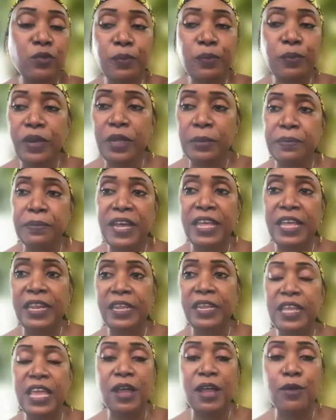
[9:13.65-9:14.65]
So she's
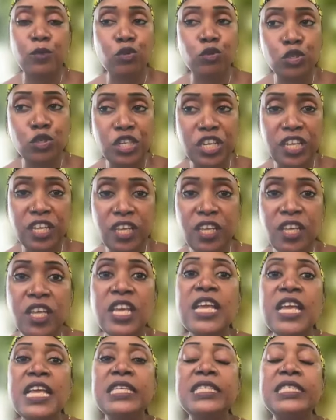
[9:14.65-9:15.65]
the one who
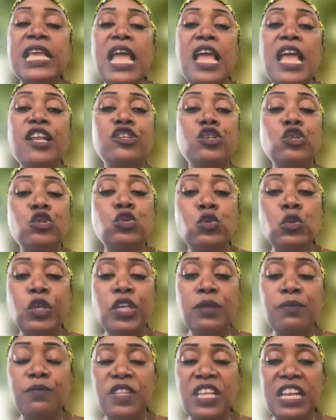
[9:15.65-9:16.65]

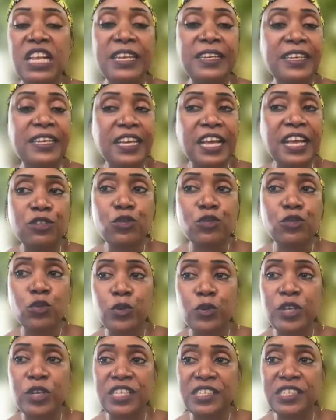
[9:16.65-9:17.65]
seeks out leaves
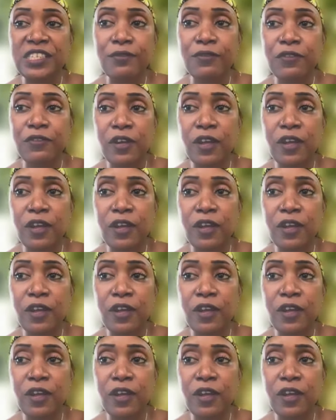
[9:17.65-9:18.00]
to